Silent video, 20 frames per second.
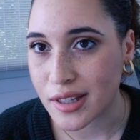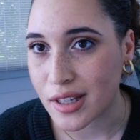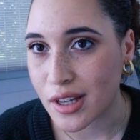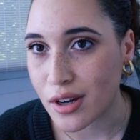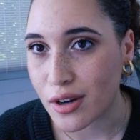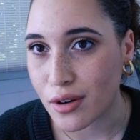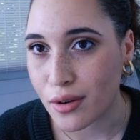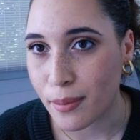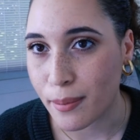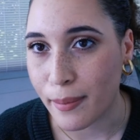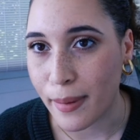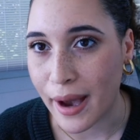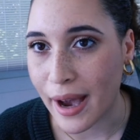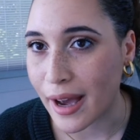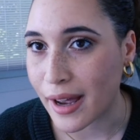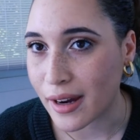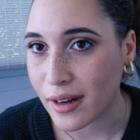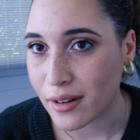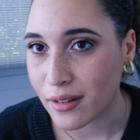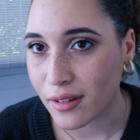No
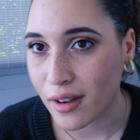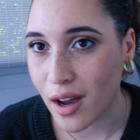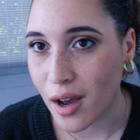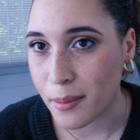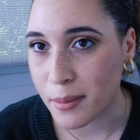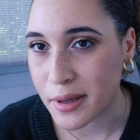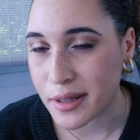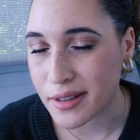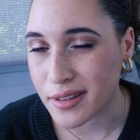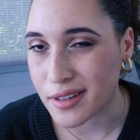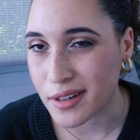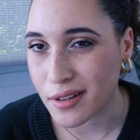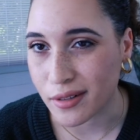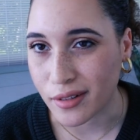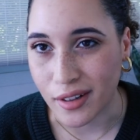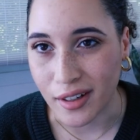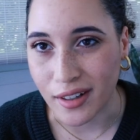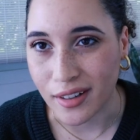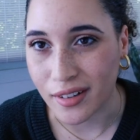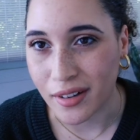bad comments, no
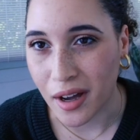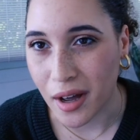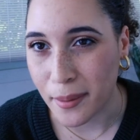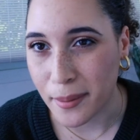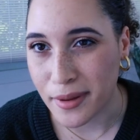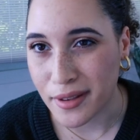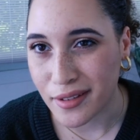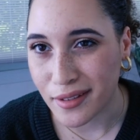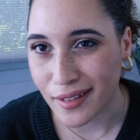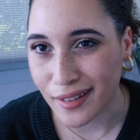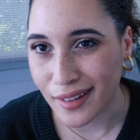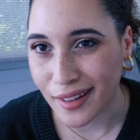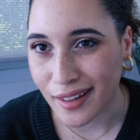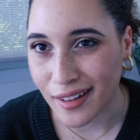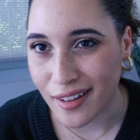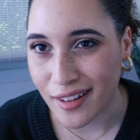good comments really,